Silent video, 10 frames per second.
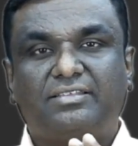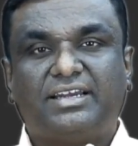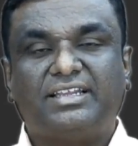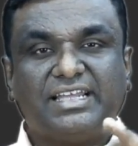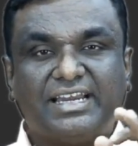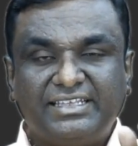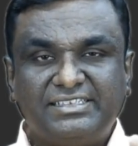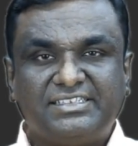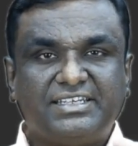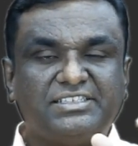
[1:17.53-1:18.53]
that is an
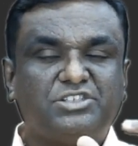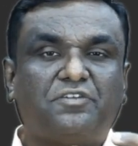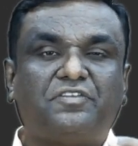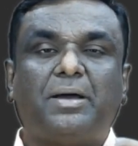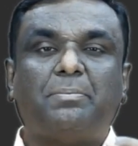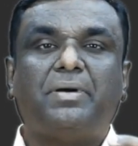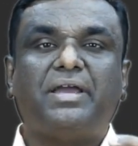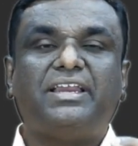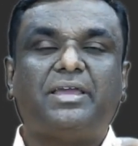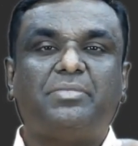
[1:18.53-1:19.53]
instance of
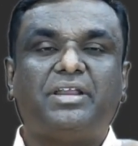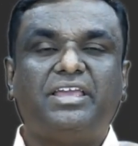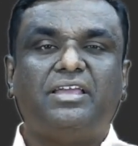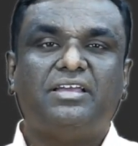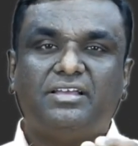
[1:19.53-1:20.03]
NumPy library,